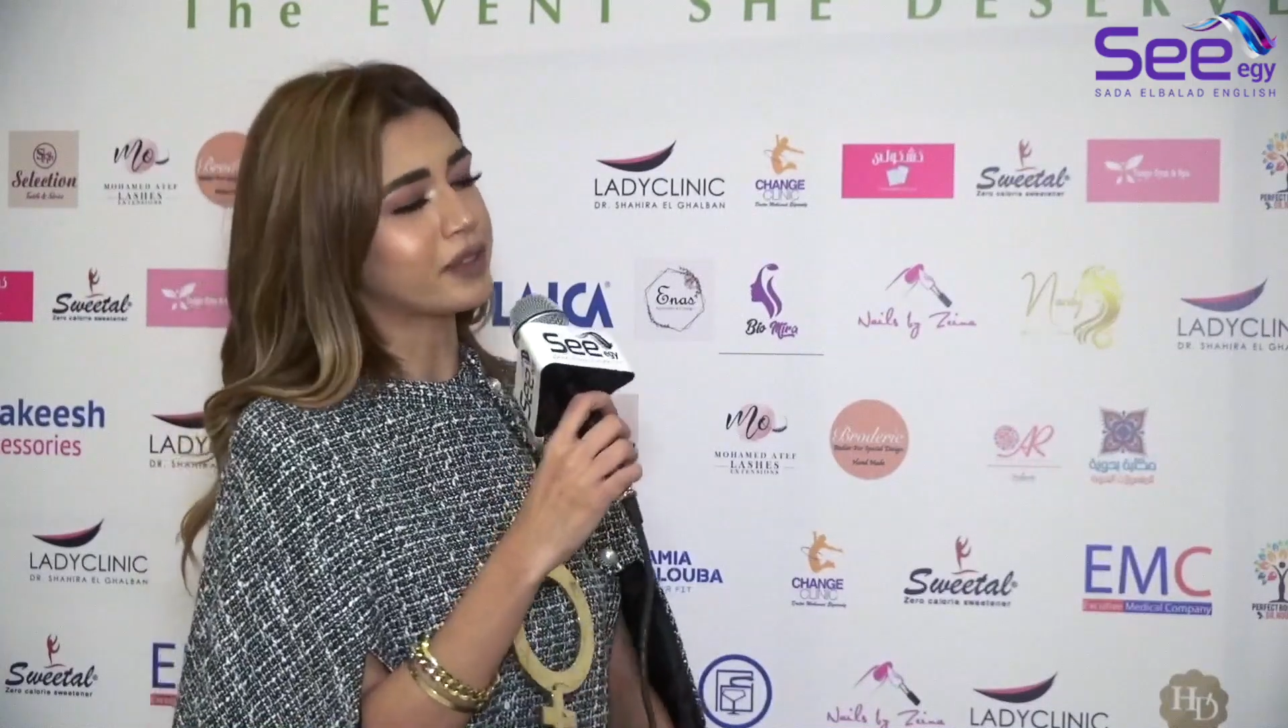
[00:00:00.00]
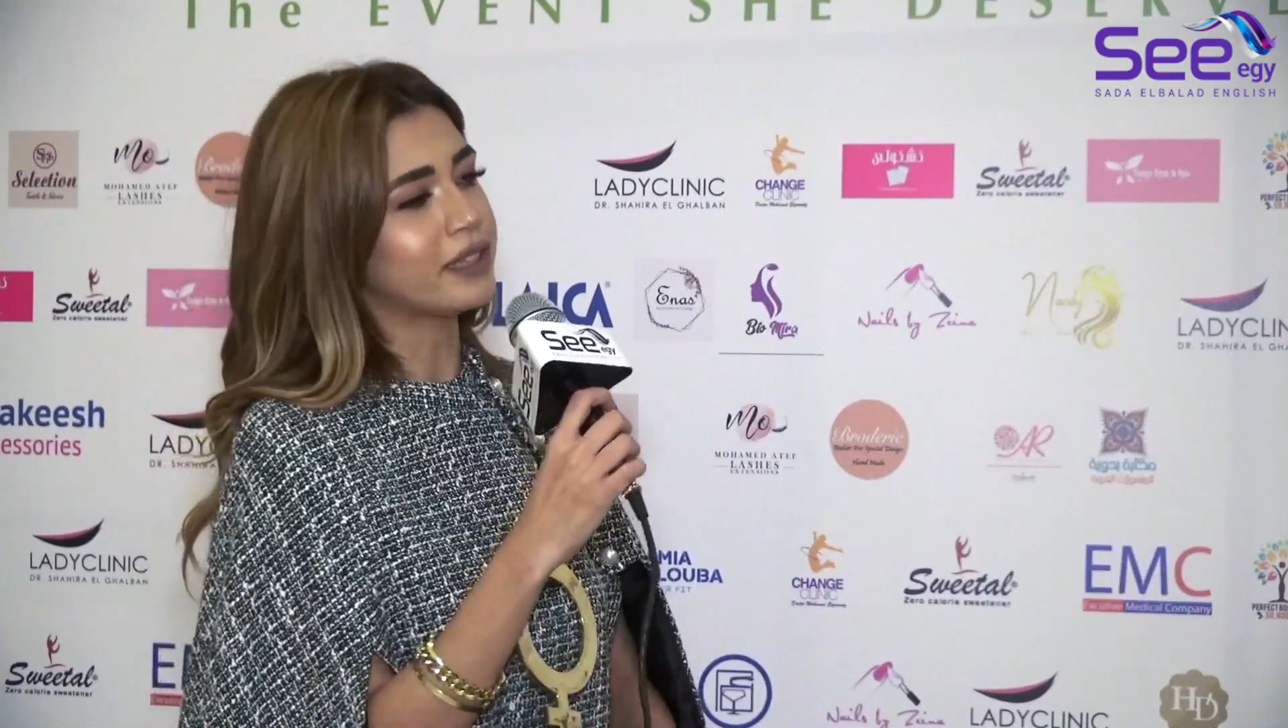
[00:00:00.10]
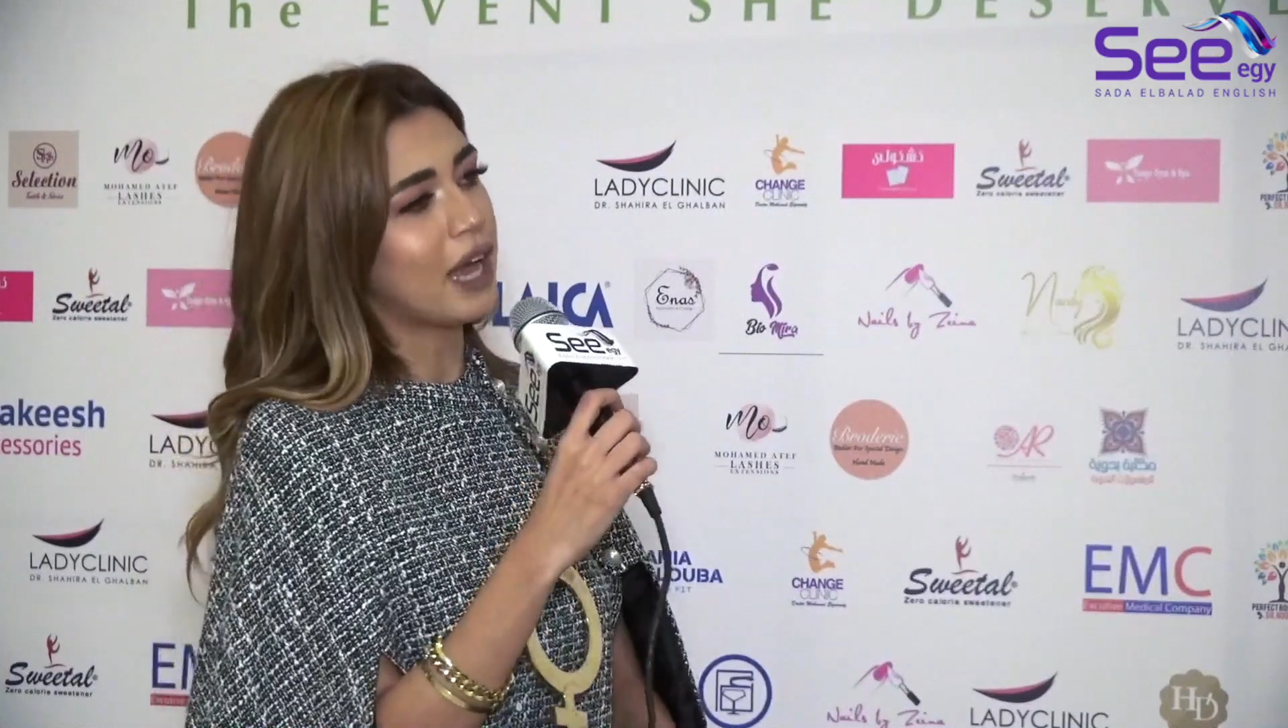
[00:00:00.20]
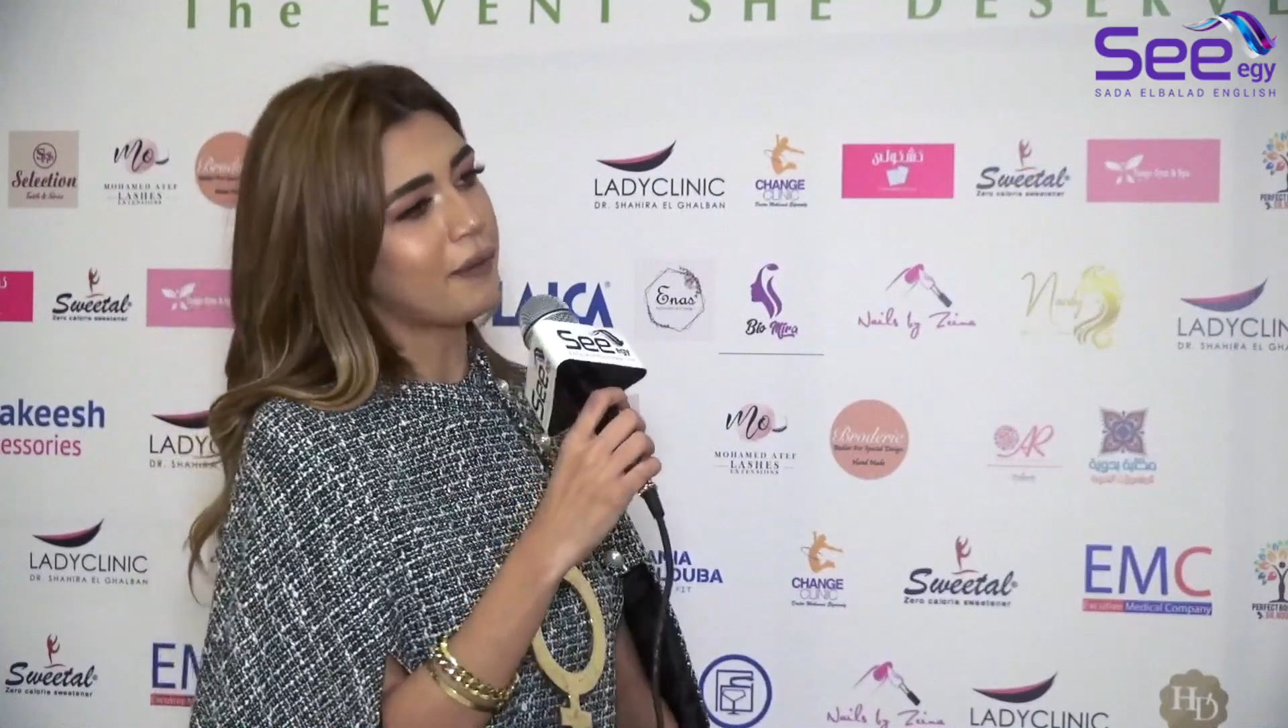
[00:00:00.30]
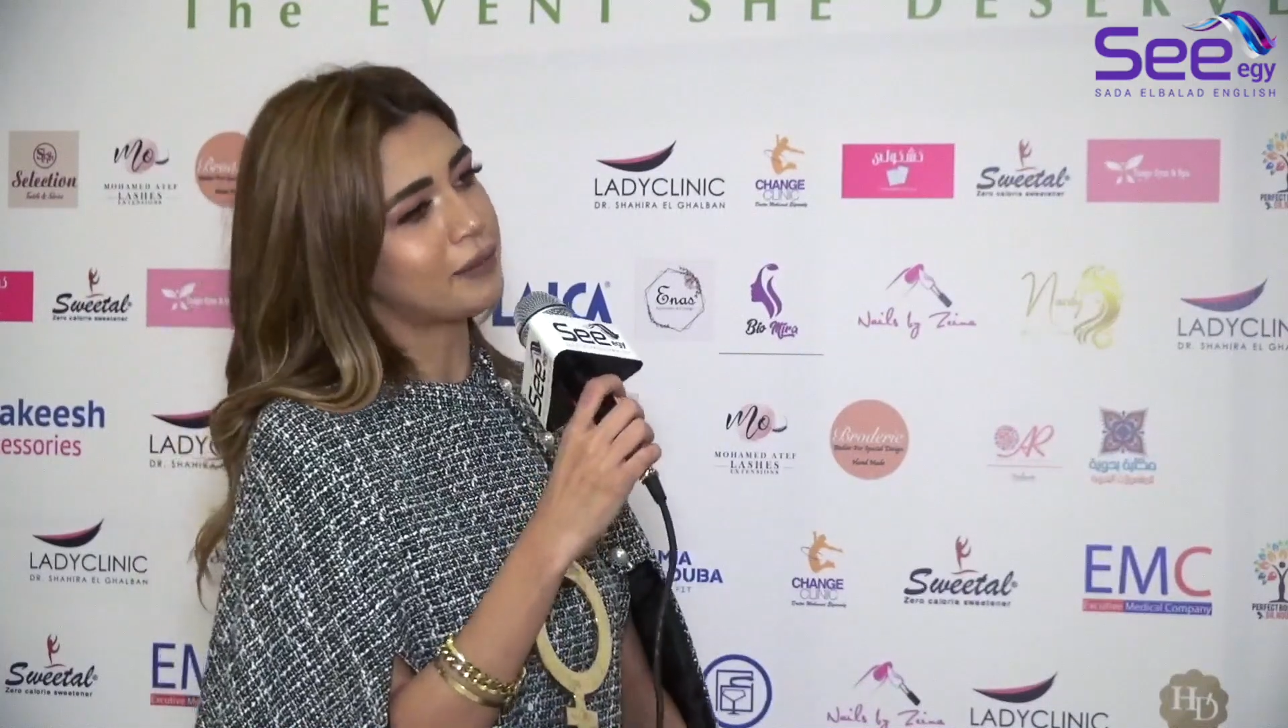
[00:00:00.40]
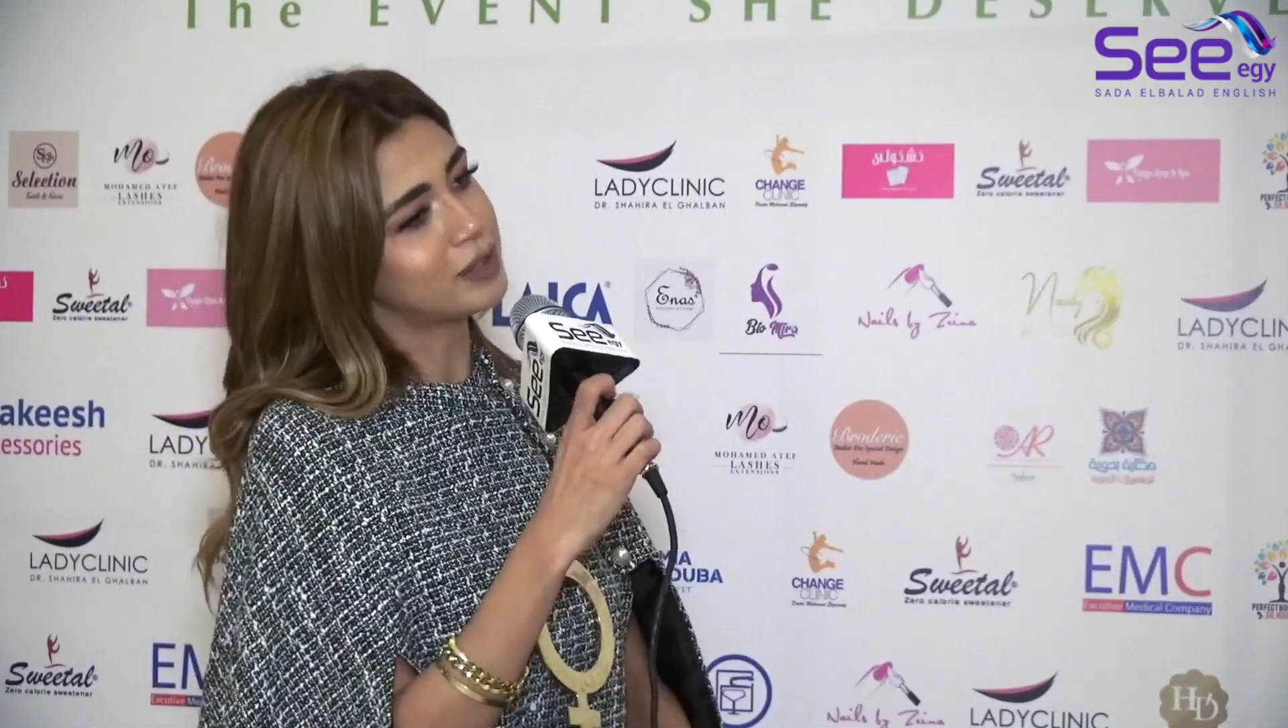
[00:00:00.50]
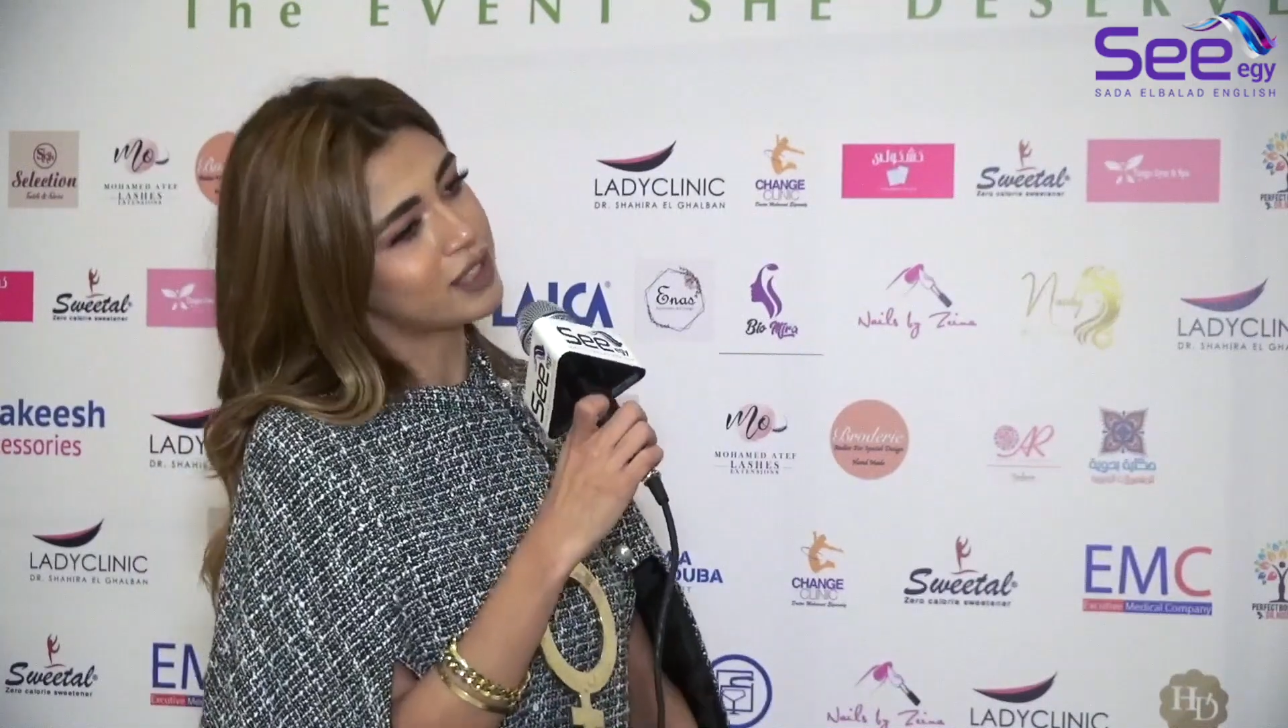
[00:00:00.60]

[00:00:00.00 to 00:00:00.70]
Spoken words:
now I'm